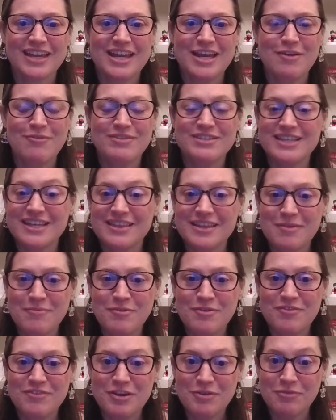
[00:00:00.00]
was in the
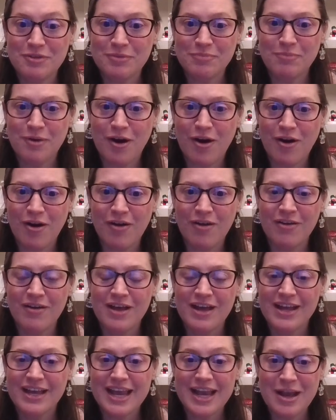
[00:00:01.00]
movie with Paul
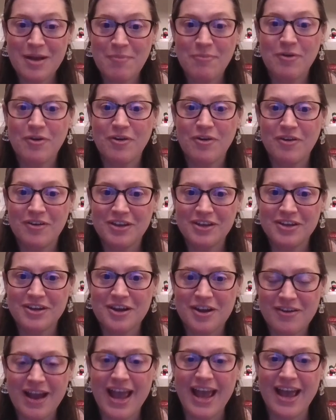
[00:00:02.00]
Campbell,
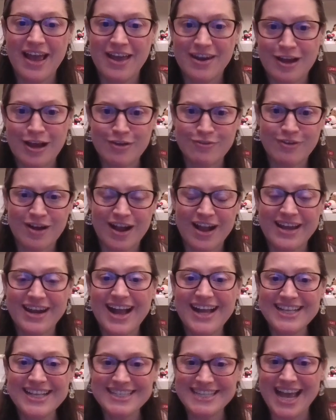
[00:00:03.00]
and Ryan
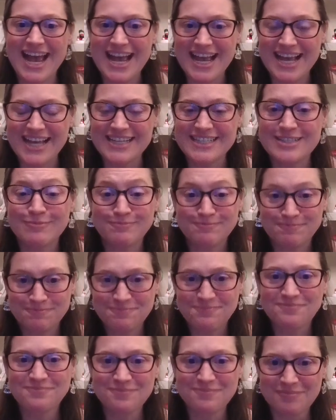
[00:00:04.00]
Hines as
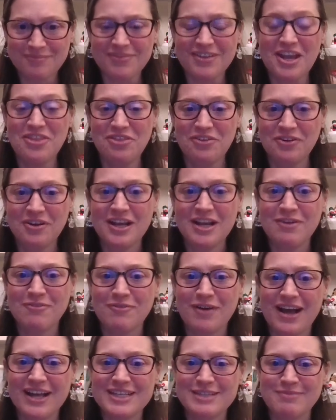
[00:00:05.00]
3
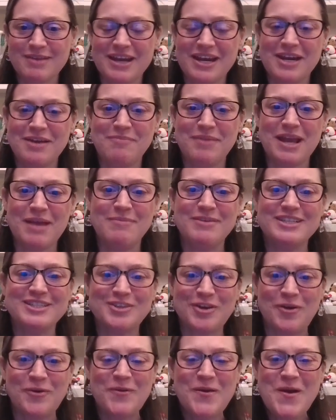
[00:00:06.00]
Wise Men and a Baby.
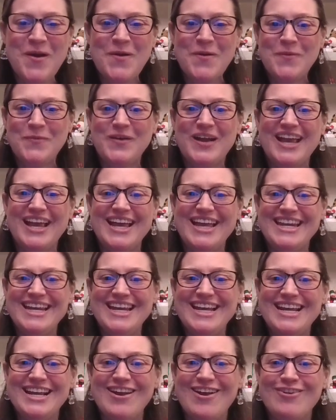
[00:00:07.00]
So when
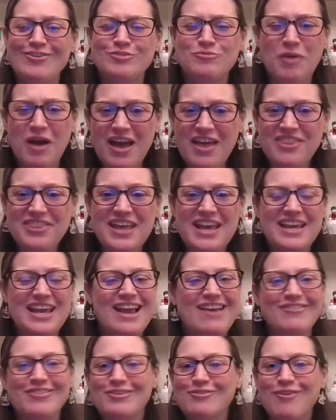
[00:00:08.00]
he goes, what? They
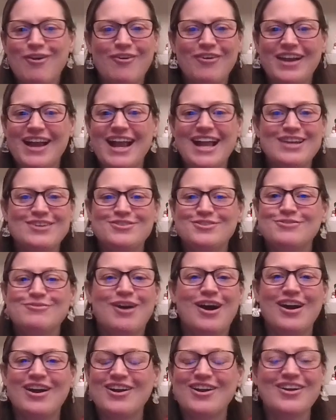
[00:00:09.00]
gave the role to Andrew
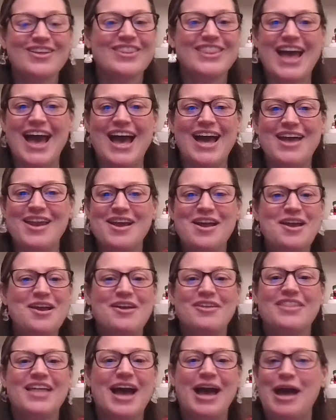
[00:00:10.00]
Walker?
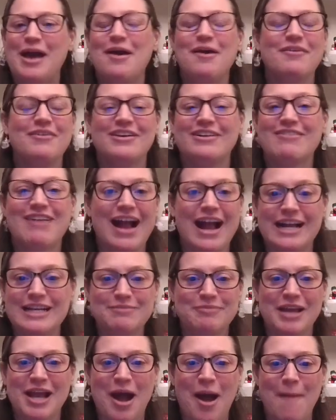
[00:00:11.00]
That cracked
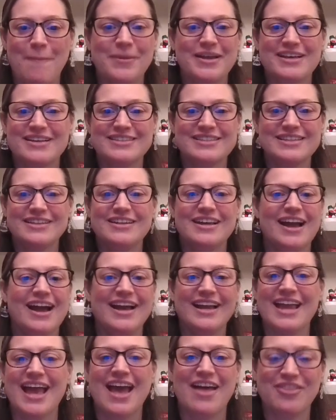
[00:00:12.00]
me up because,
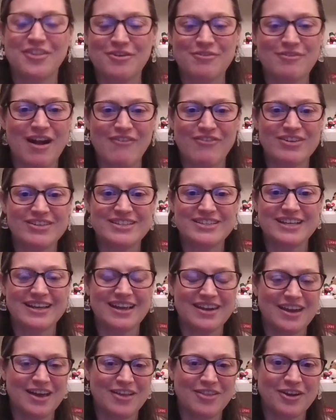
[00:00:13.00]
again, they're referencing
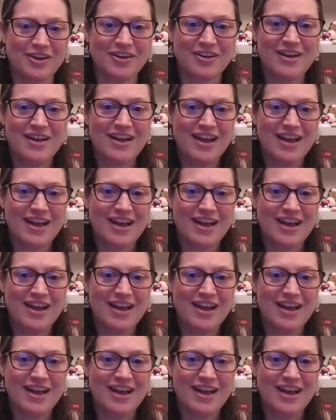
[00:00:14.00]
another